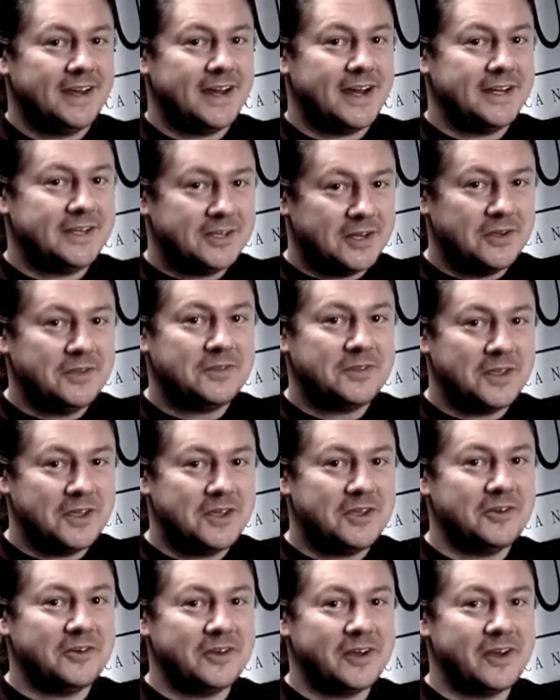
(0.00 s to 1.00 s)
I don't
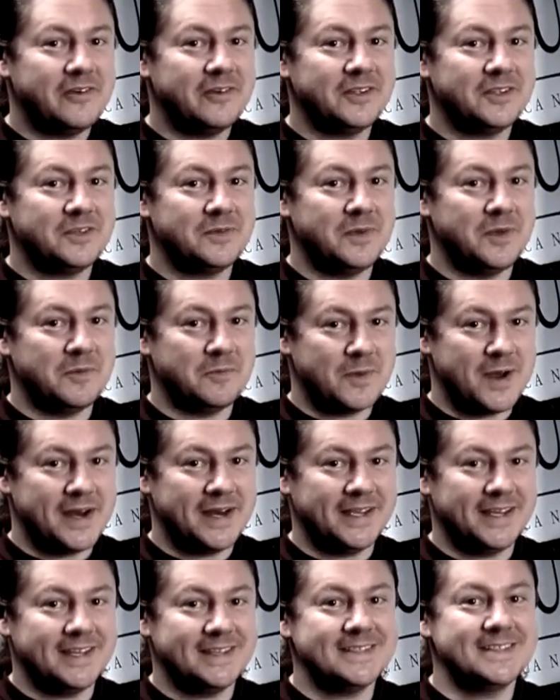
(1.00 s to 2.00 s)
think you're going to be
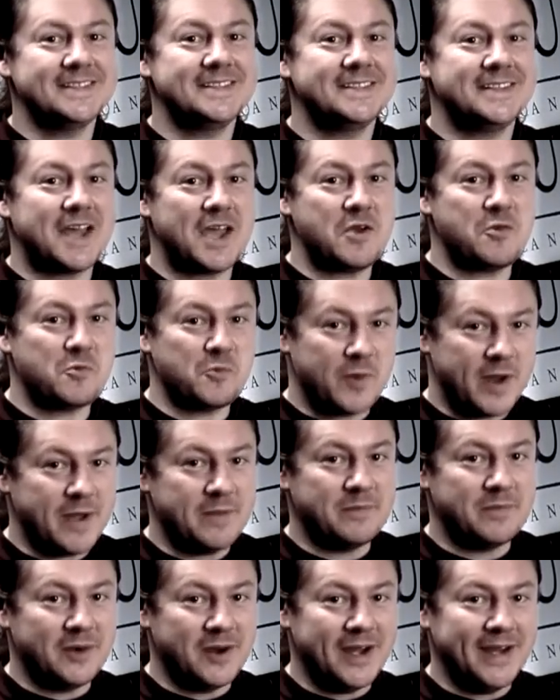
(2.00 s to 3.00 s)
running as a state
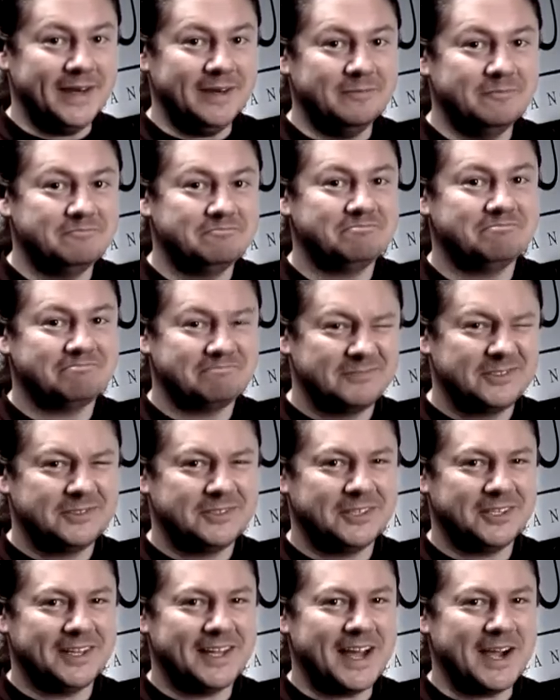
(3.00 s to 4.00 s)
rep, Brian.
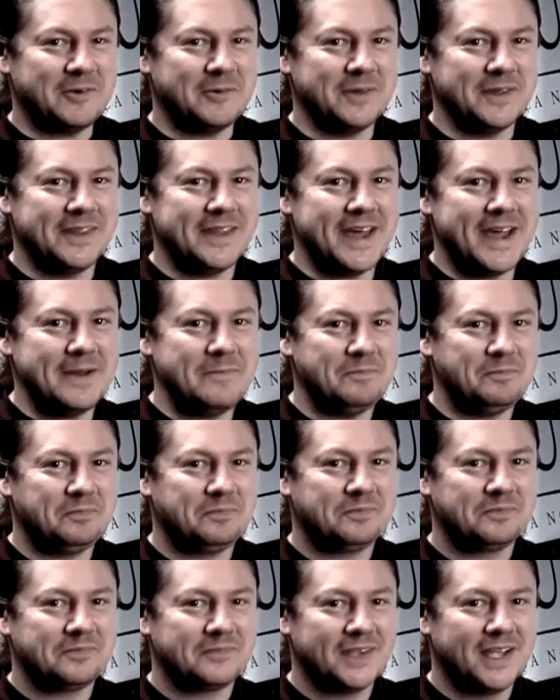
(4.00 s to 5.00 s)
Good luck with that.
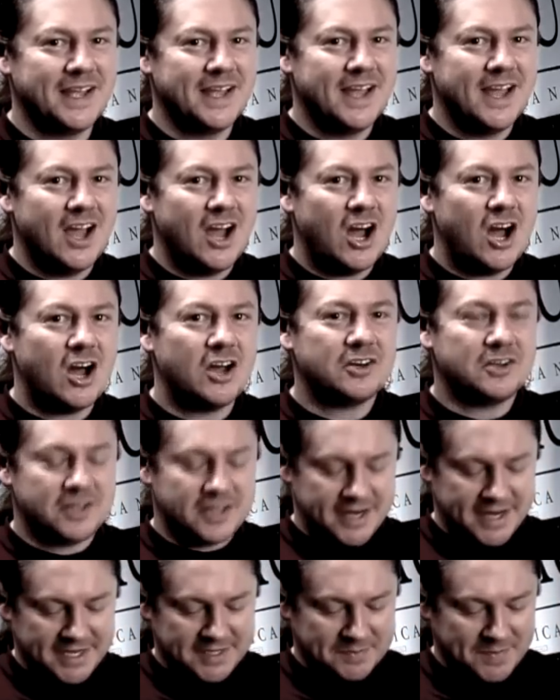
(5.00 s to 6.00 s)
On to
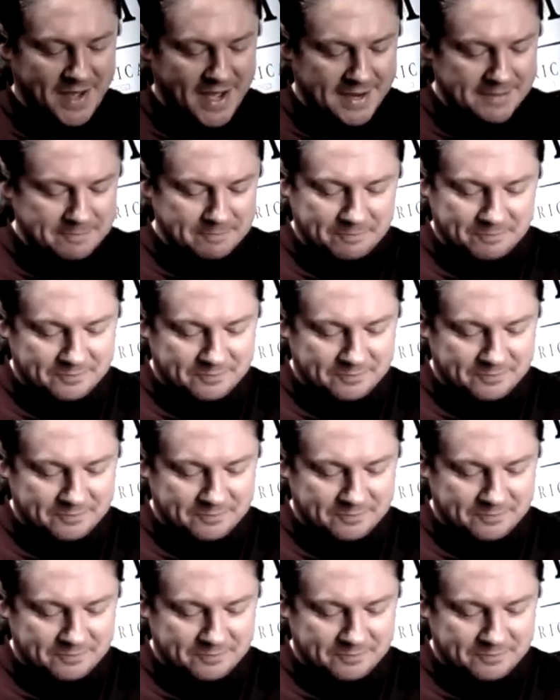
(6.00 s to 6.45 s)
the next part.